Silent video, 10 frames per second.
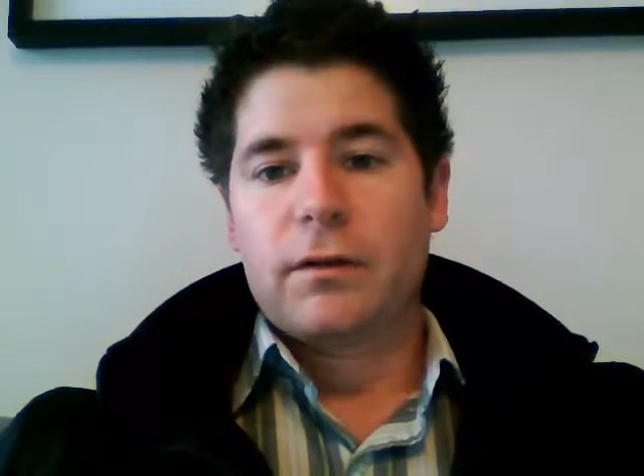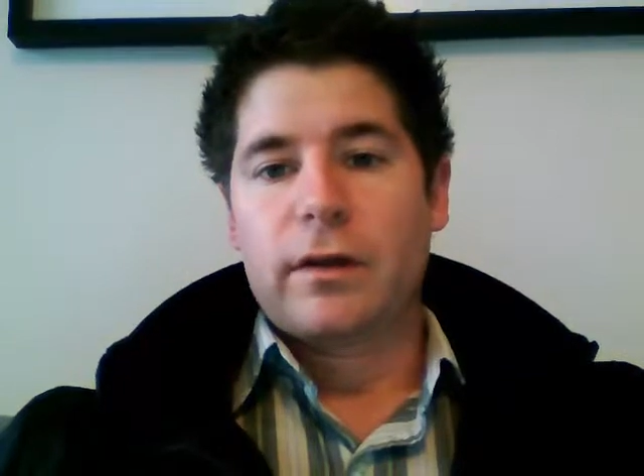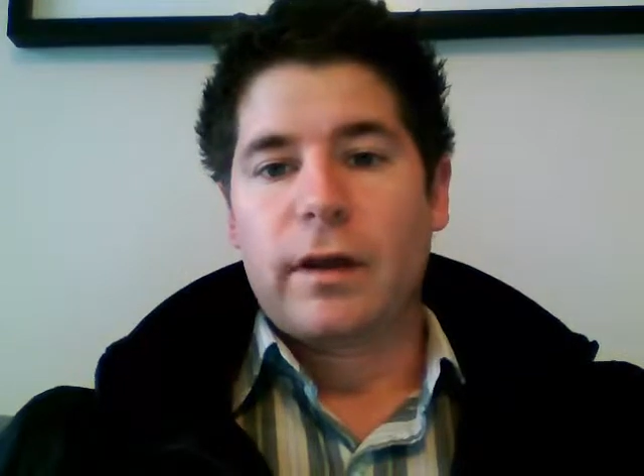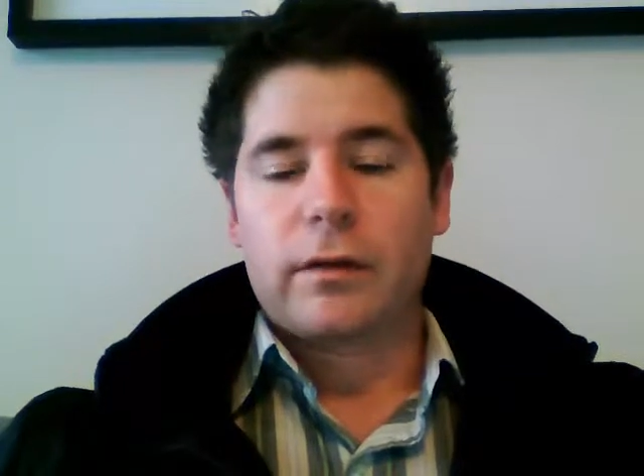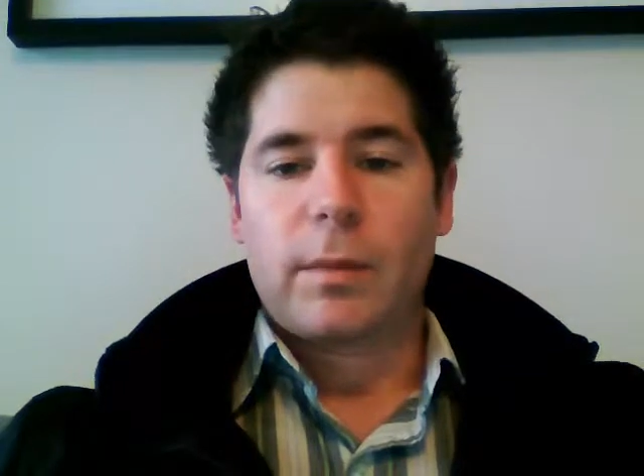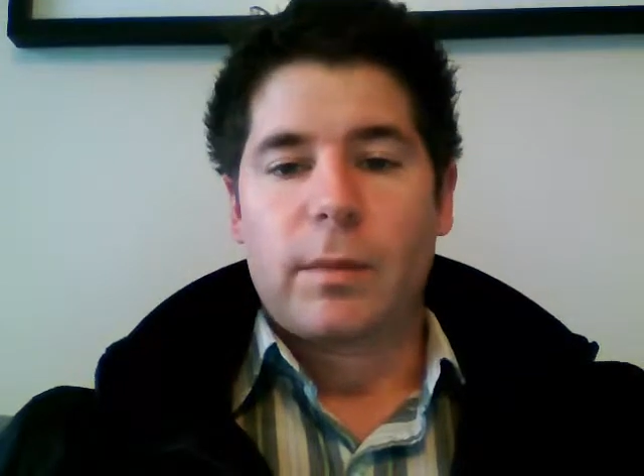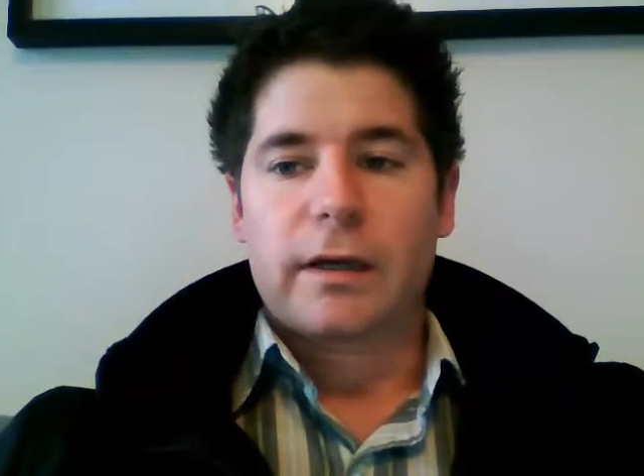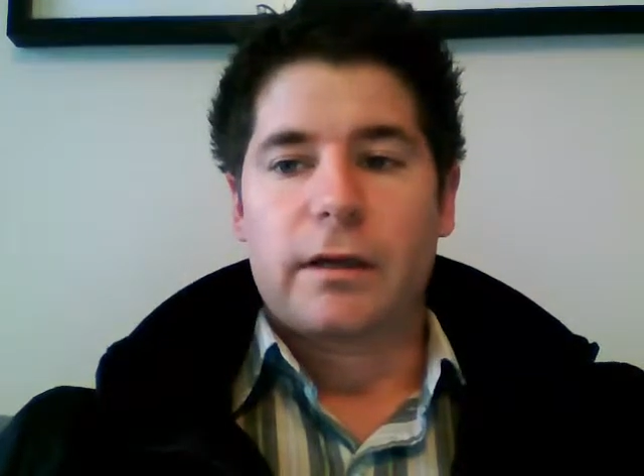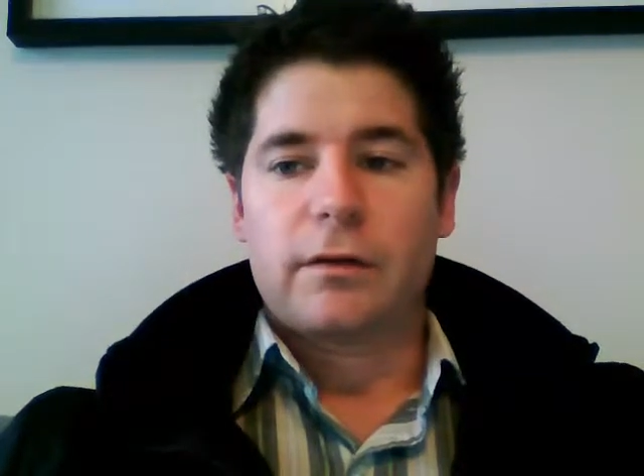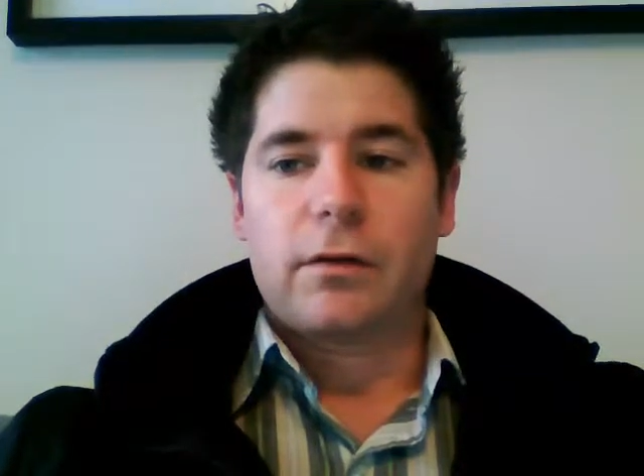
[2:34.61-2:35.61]
seller's
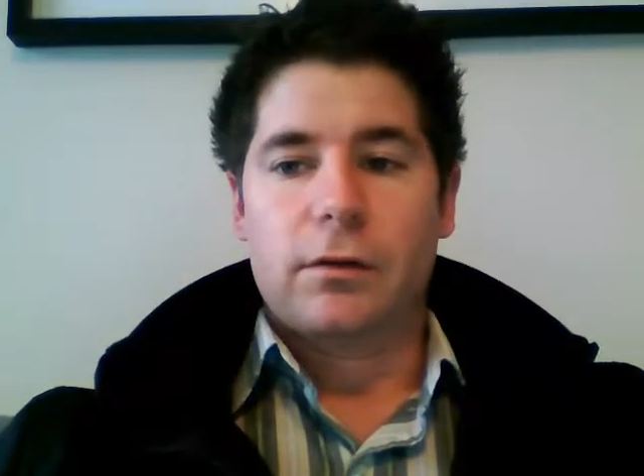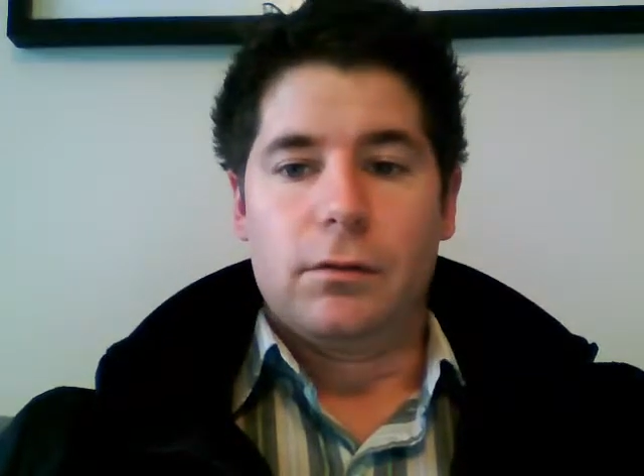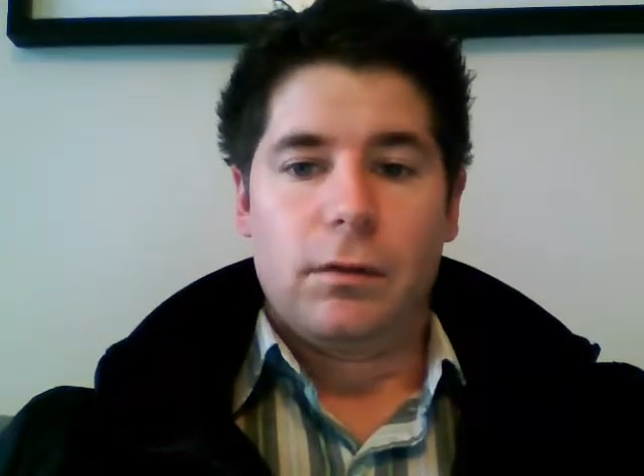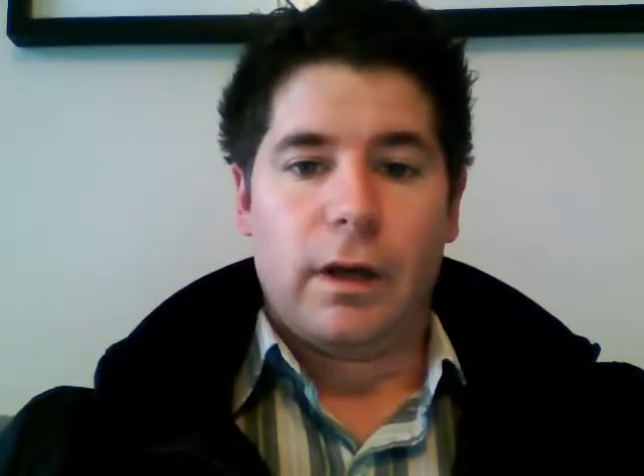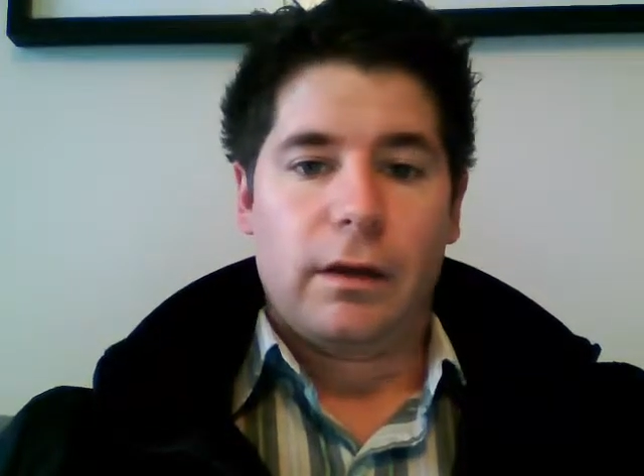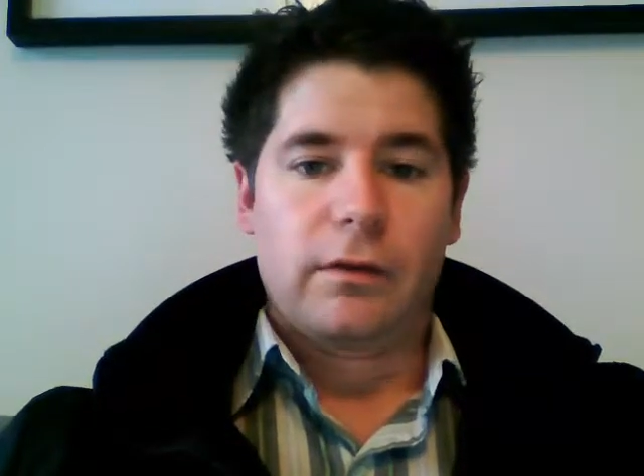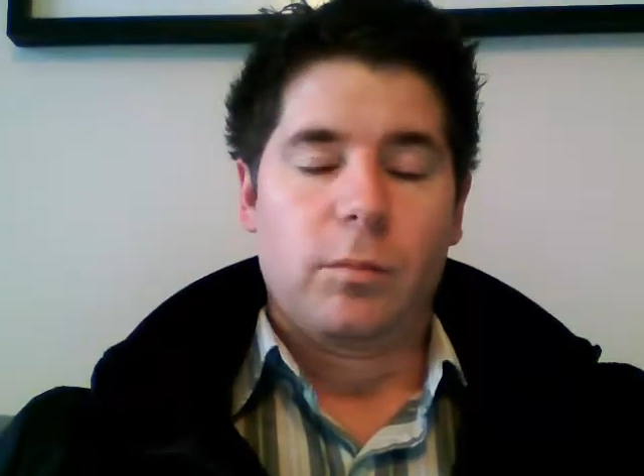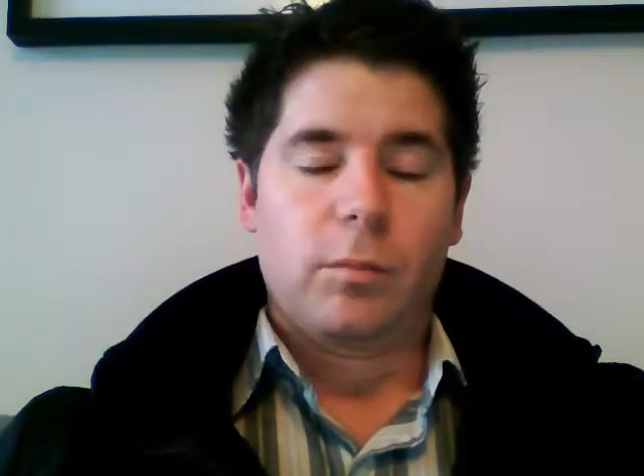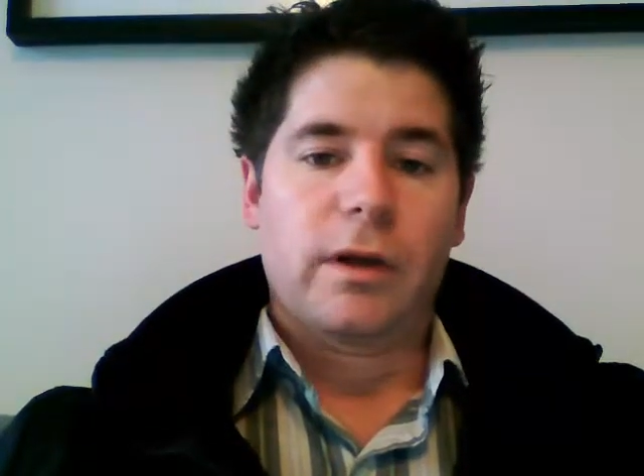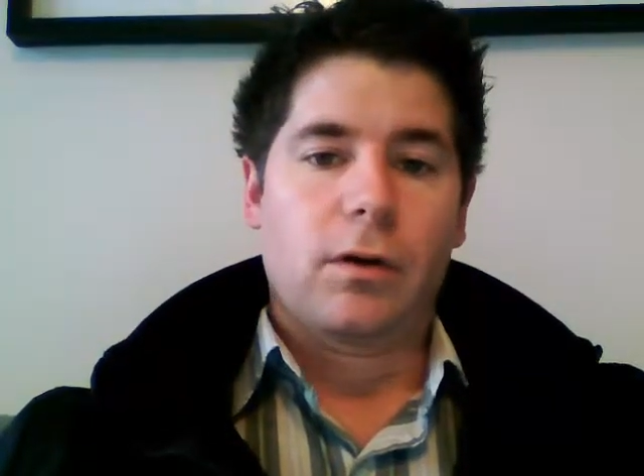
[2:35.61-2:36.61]
market, to
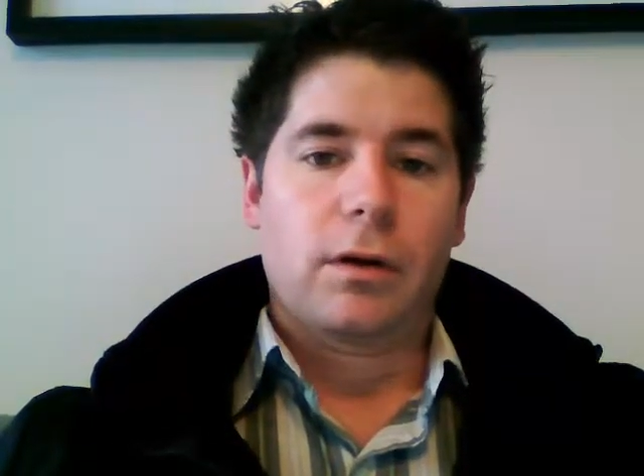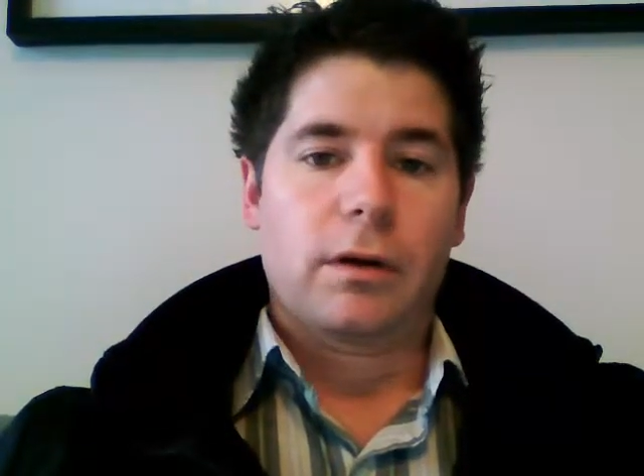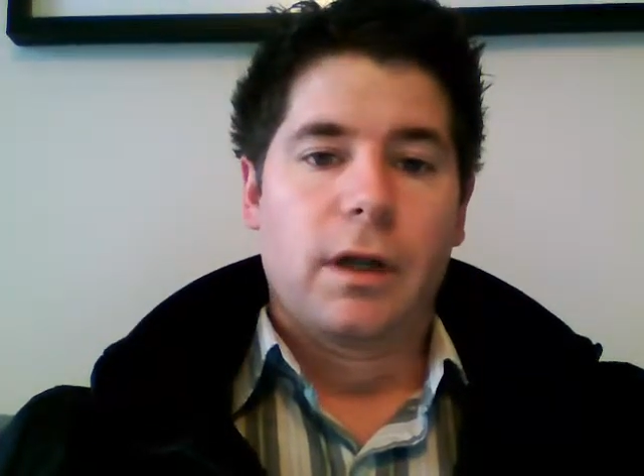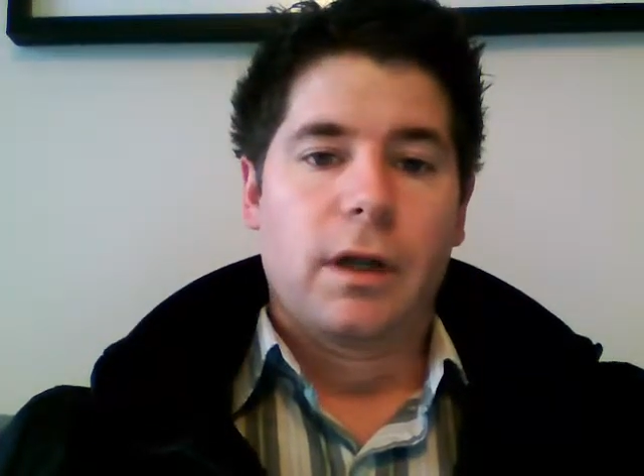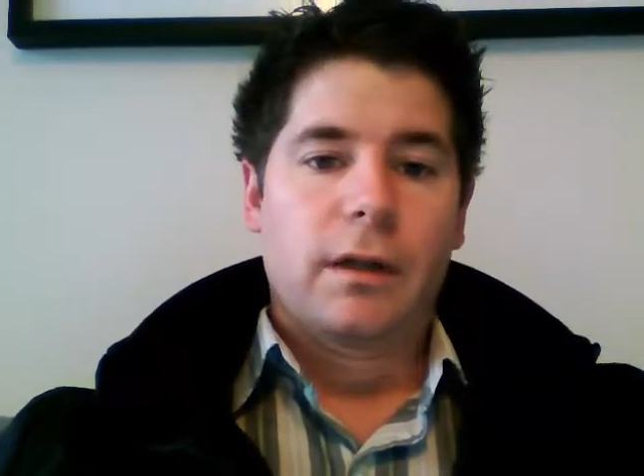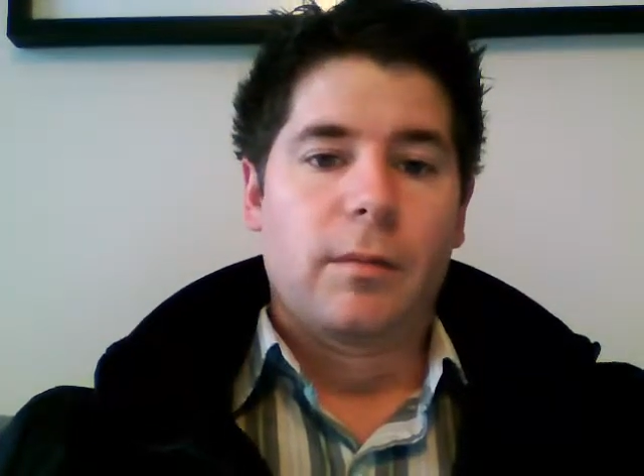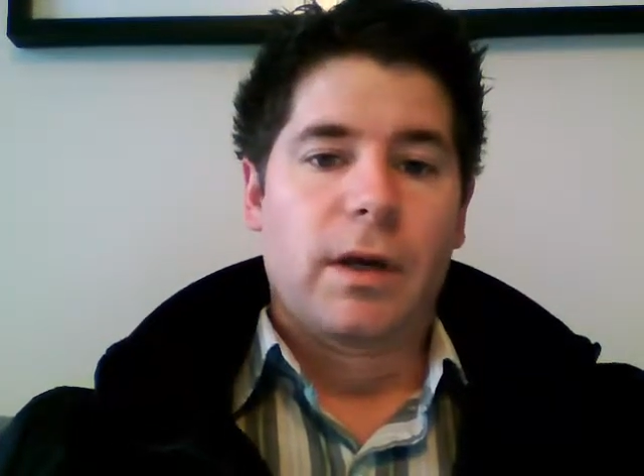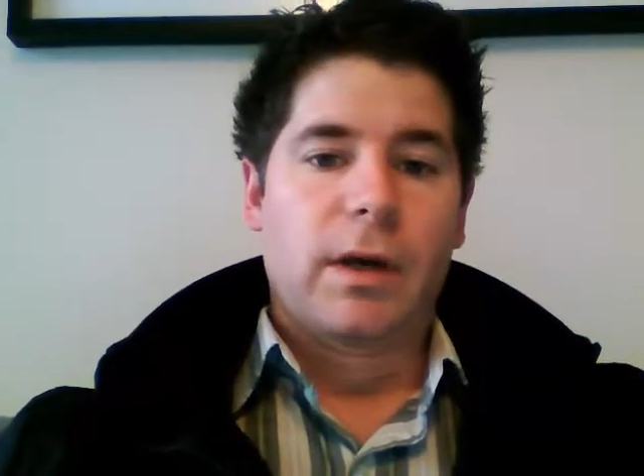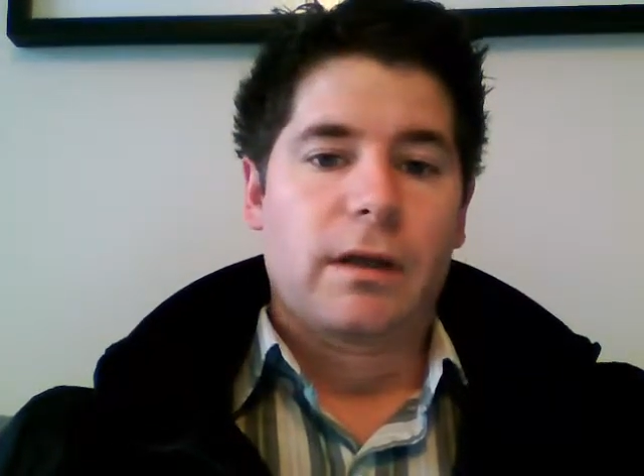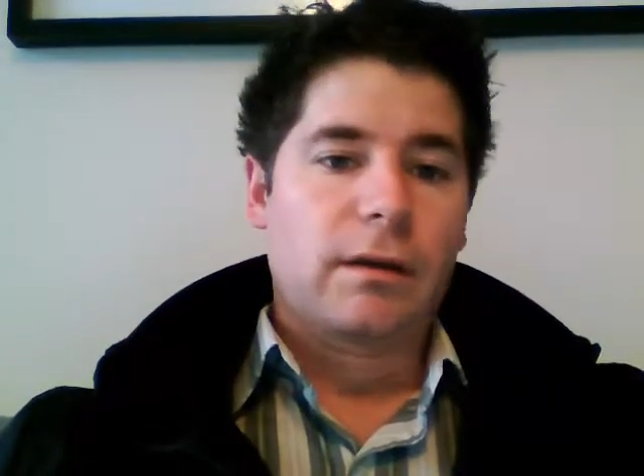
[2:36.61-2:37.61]
bring it on the
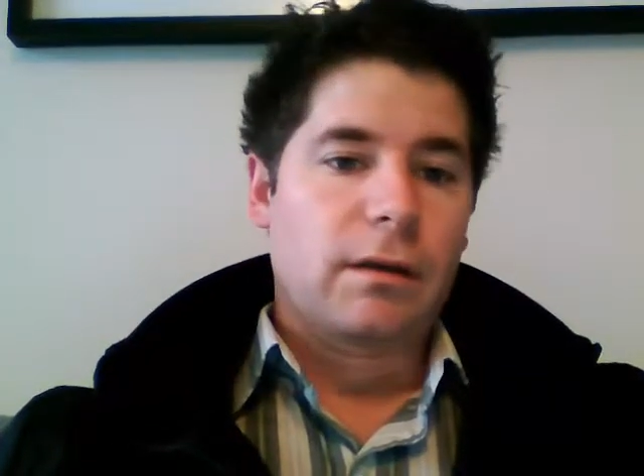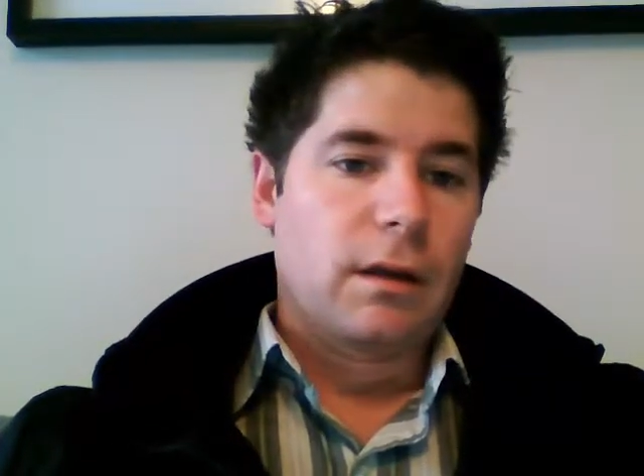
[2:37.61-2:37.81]
market,